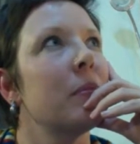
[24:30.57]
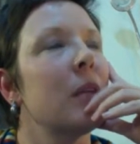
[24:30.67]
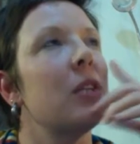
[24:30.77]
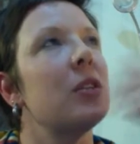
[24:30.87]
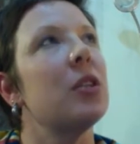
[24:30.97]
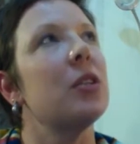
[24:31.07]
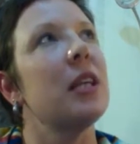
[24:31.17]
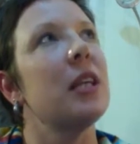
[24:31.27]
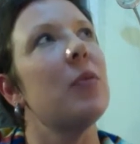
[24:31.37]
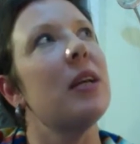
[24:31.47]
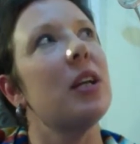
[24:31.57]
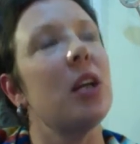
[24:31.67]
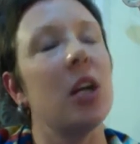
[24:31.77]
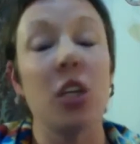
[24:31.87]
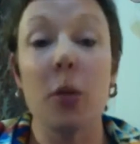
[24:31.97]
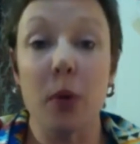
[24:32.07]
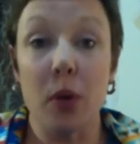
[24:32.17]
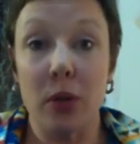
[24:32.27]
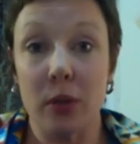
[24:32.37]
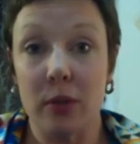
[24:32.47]
so say when a
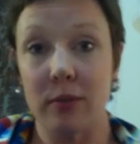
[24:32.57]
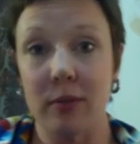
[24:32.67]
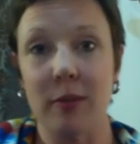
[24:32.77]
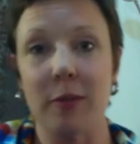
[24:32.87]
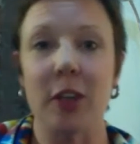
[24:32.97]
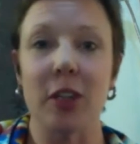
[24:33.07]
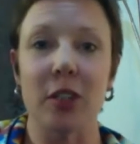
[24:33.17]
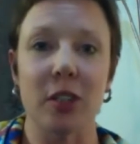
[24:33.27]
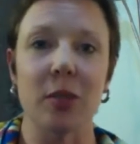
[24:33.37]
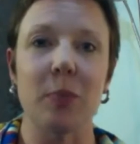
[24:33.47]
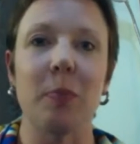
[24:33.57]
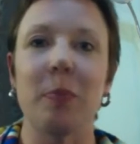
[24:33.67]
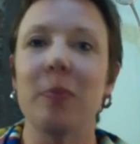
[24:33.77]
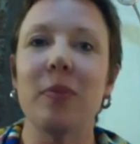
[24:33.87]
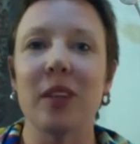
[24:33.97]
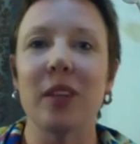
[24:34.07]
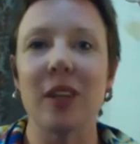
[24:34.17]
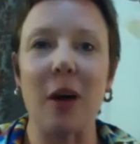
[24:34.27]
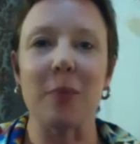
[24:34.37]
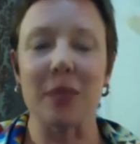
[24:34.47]
newborn first
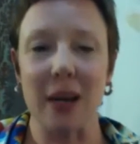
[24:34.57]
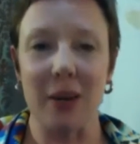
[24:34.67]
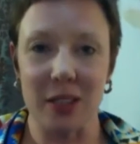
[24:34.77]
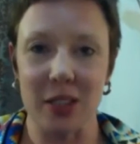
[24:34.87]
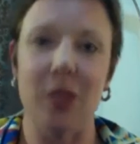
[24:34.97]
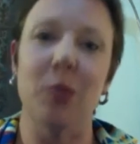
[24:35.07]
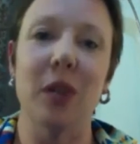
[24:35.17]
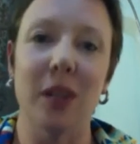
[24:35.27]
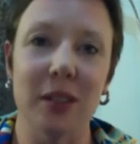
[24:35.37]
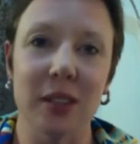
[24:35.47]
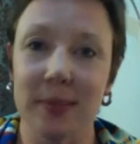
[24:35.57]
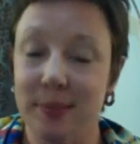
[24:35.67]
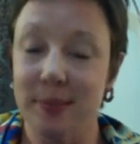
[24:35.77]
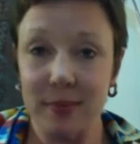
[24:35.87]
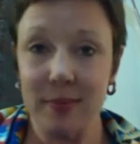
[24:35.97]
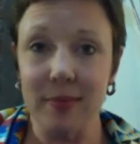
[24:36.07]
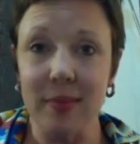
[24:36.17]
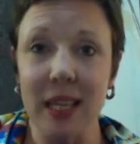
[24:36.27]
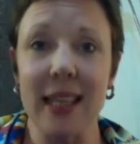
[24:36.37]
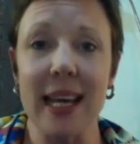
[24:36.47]
comes out into the world,
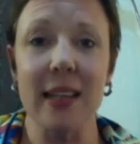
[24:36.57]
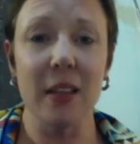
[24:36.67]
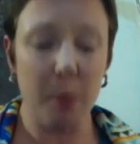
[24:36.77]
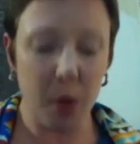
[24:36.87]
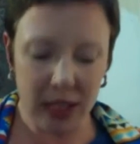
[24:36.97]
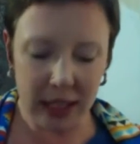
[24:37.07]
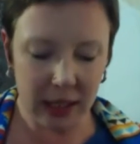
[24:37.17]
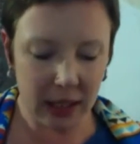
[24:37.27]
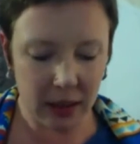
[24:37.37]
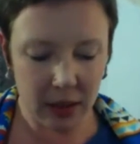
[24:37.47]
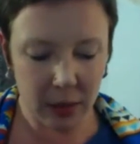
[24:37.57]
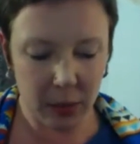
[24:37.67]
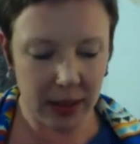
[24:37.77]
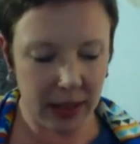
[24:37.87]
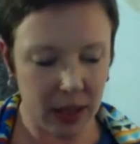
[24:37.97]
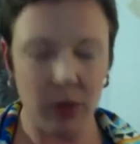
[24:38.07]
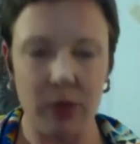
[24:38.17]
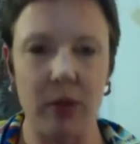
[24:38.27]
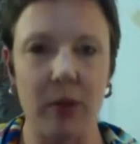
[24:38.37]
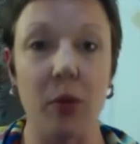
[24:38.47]
then the body and the brain, they go
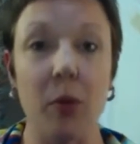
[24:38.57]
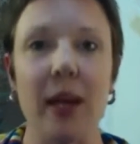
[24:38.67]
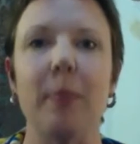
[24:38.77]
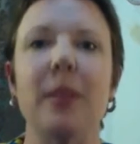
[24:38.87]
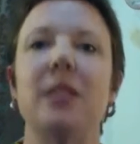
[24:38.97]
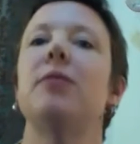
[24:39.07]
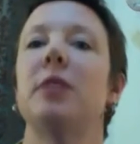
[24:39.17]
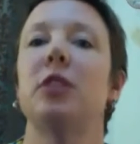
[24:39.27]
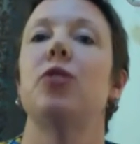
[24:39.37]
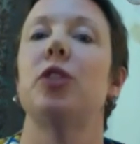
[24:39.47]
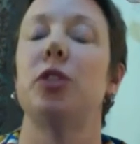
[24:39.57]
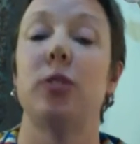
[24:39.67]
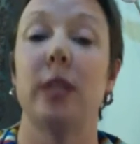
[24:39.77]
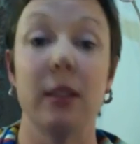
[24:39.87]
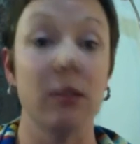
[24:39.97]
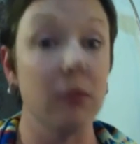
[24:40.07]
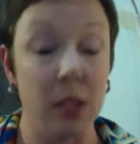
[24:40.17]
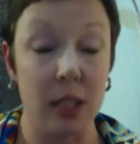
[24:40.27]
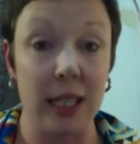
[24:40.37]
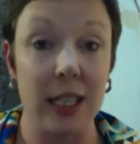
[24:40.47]
through quite a bit of restructuring
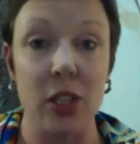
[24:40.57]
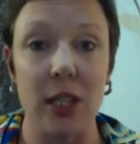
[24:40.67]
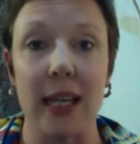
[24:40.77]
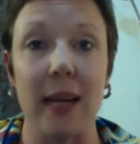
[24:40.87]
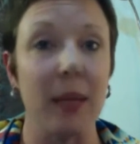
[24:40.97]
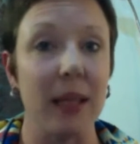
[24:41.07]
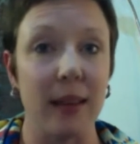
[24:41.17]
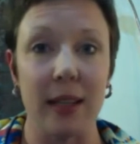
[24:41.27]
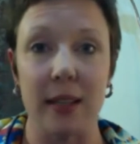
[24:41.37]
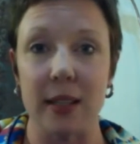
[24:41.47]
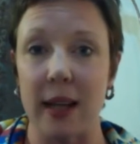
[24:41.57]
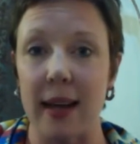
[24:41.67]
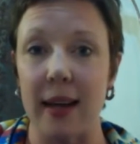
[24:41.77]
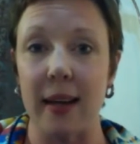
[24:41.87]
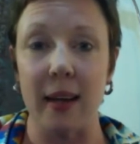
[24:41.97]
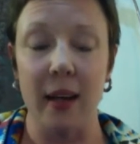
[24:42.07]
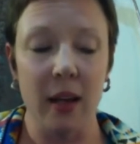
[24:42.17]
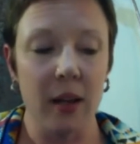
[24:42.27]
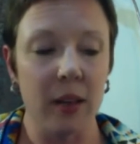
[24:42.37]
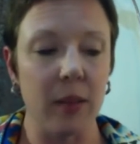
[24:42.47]
initially. I mean, things like,
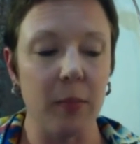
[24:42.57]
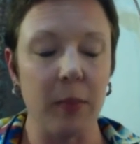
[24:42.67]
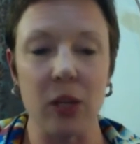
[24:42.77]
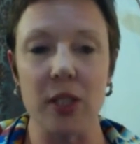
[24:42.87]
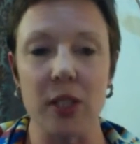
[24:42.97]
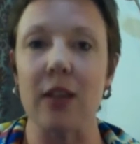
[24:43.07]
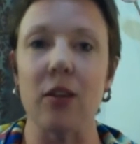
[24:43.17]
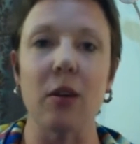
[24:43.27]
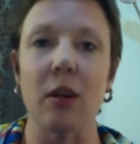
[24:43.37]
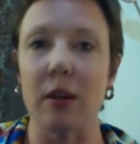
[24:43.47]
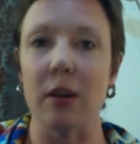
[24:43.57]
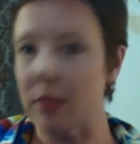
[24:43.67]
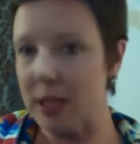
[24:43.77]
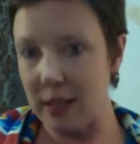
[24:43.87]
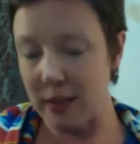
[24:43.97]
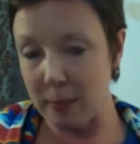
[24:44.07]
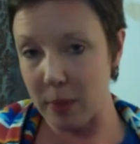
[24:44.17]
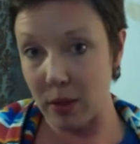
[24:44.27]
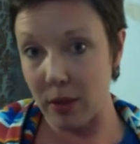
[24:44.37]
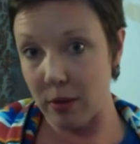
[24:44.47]
because they're no longer receiving blood
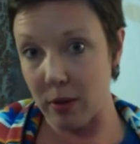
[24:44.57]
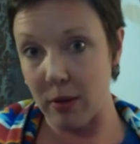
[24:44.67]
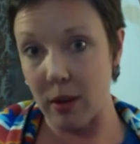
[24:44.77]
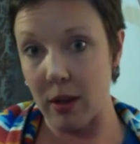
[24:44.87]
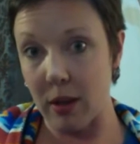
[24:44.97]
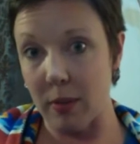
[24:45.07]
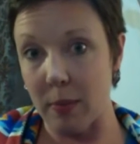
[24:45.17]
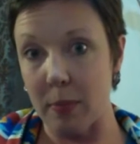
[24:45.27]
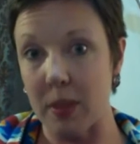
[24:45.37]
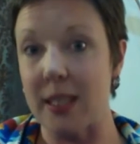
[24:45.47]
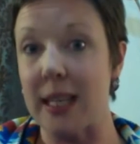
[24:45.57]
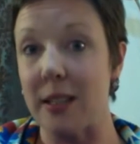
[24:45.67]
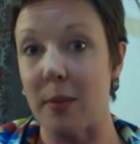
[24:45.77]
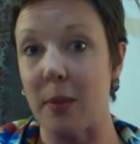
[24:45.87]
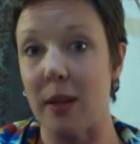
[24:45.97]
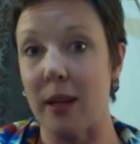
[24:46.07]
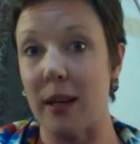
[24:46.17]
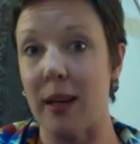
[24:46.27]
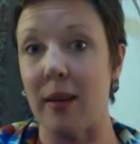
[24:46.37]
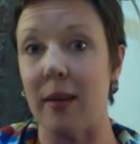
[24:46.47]
through the placenta, but they're